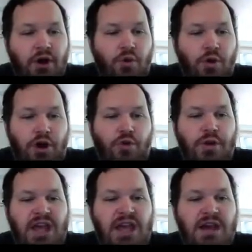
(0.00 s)
where
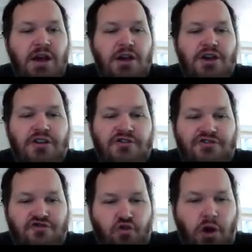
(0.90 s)
we
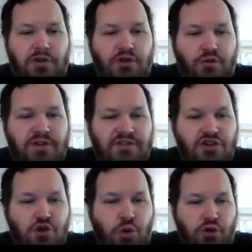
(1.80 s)
construct the
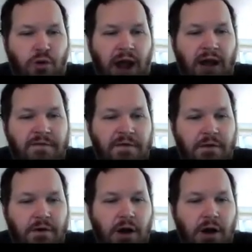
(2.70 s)
residual graph